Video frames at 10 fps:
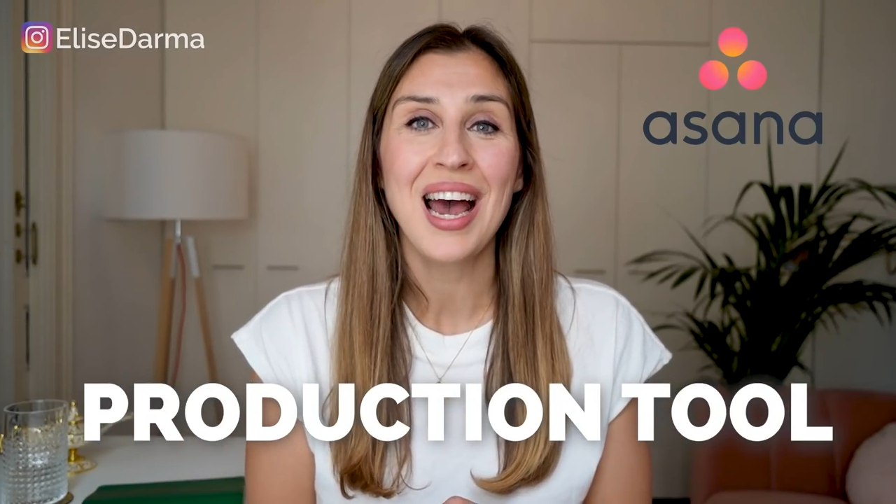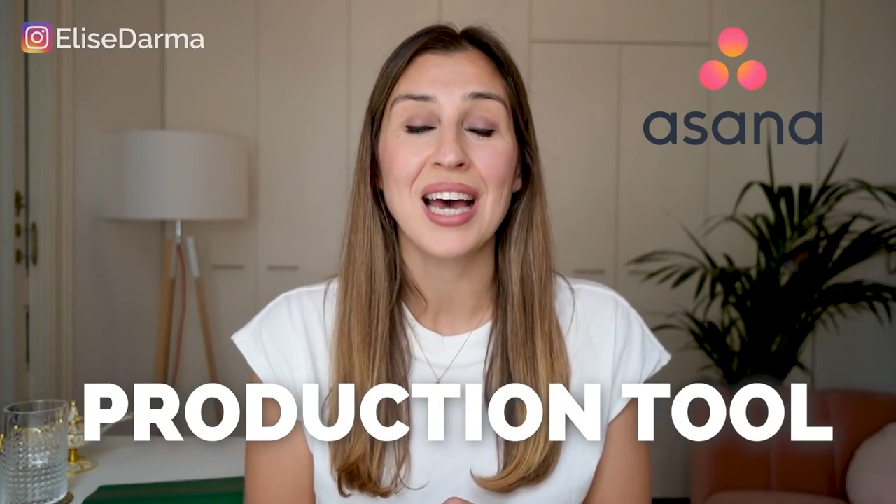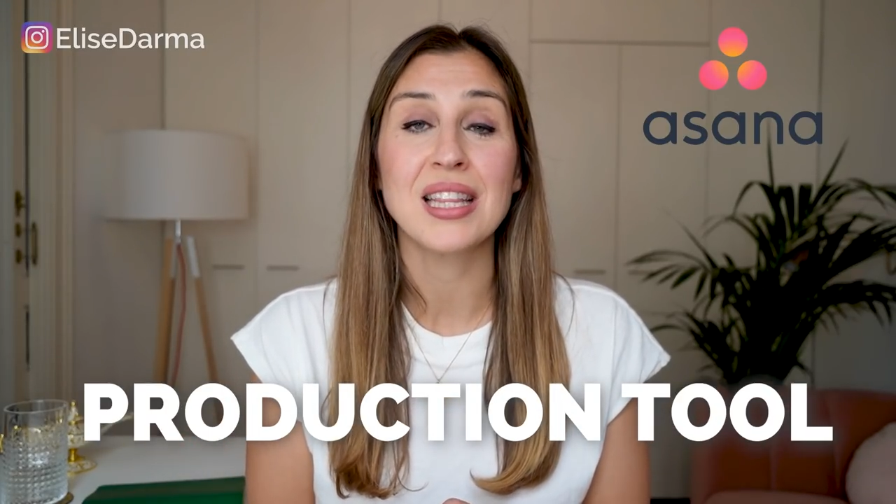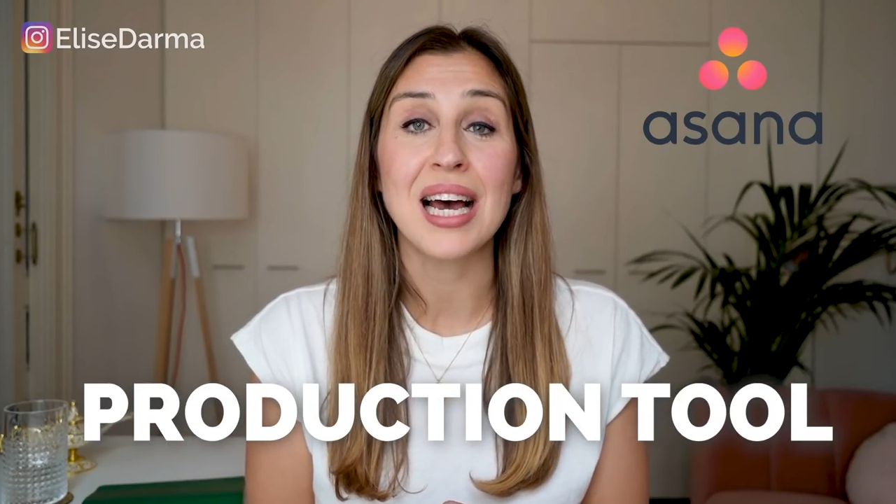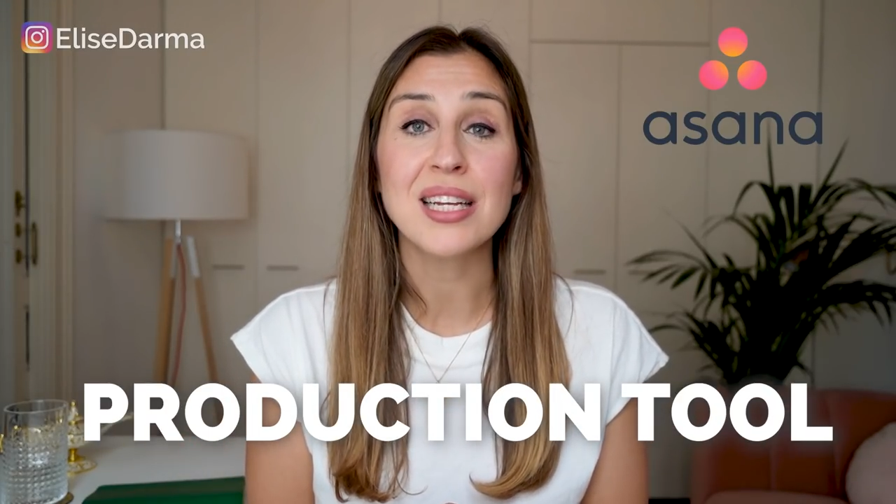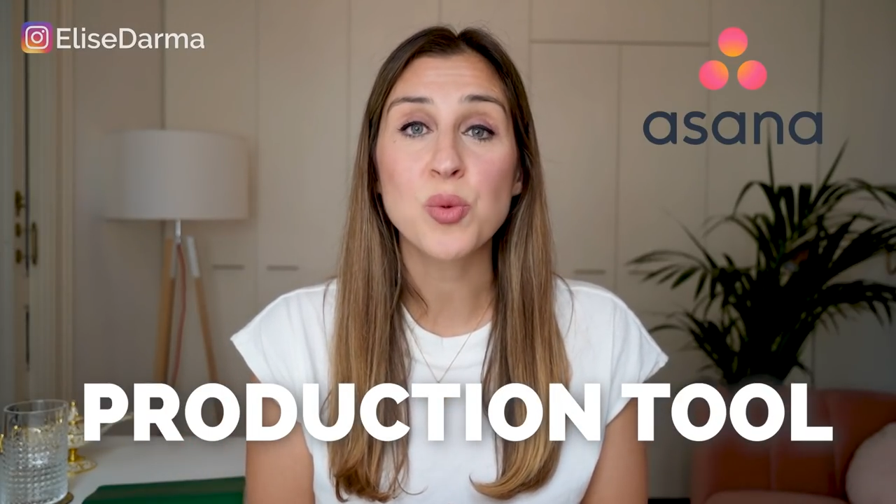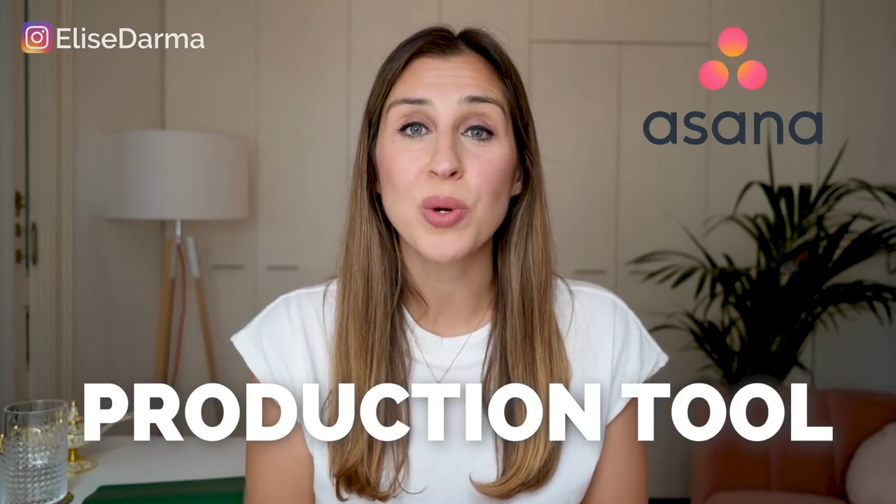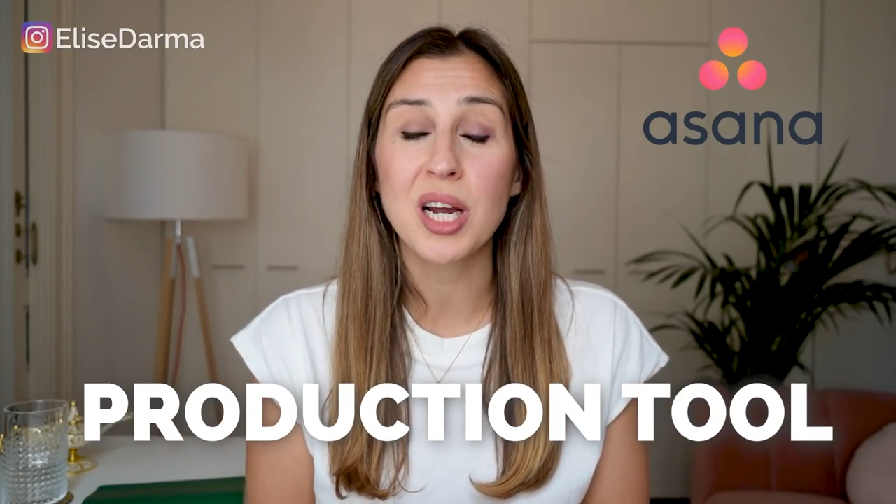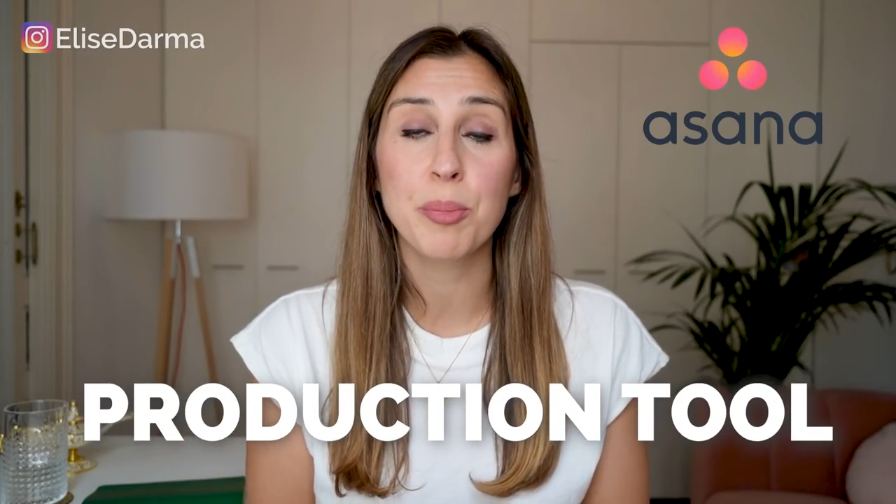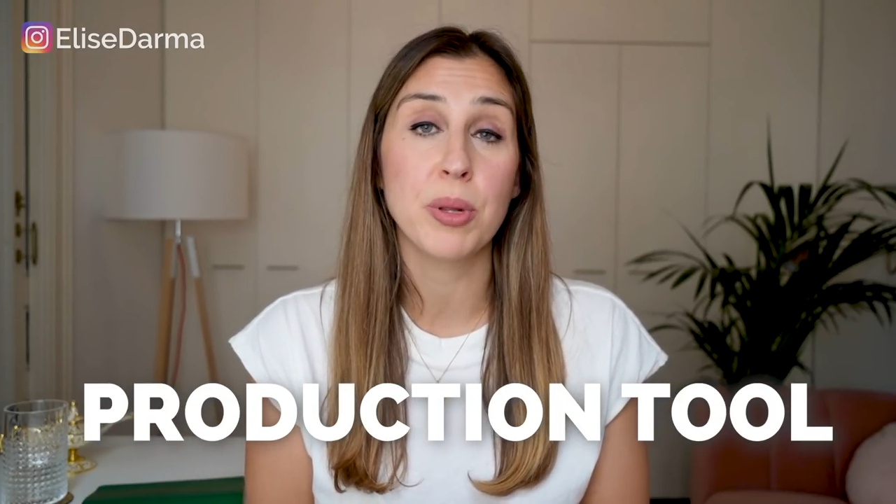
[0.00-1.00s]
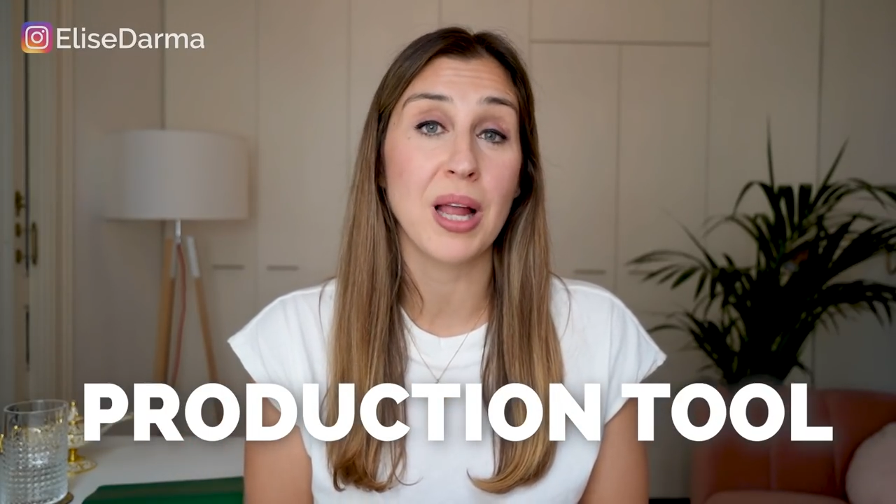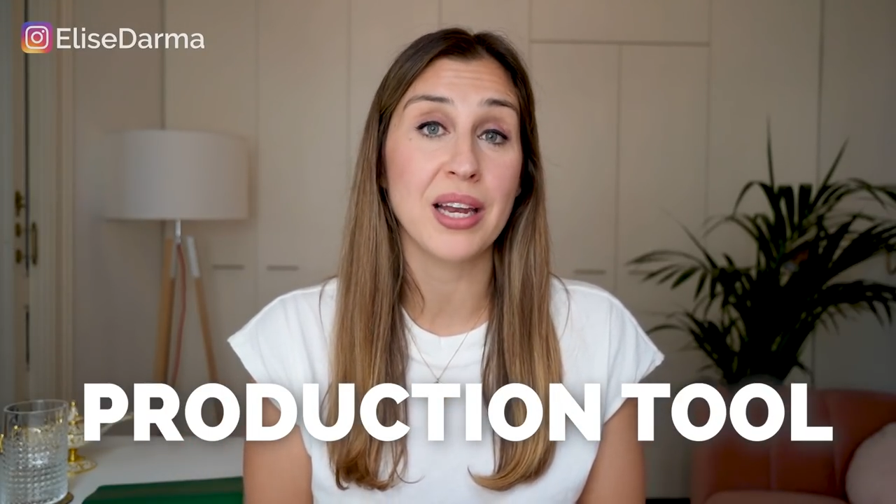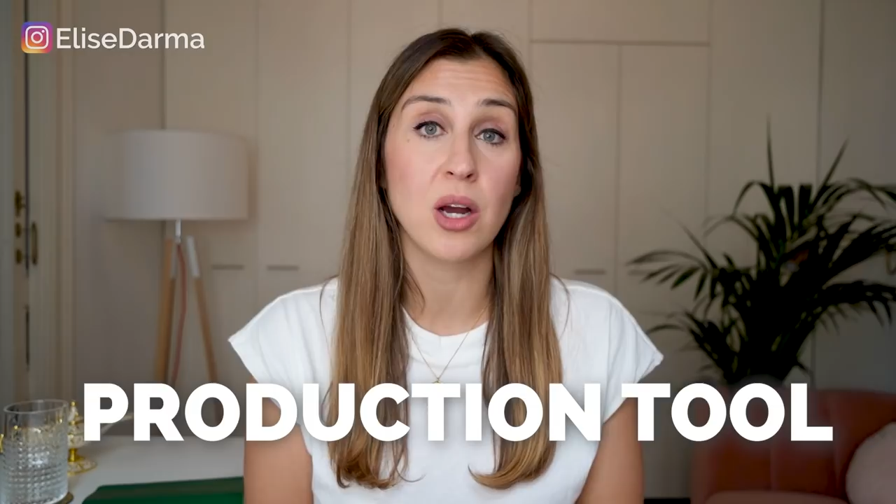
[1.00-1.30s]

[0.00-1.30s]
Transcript: And that's where I plan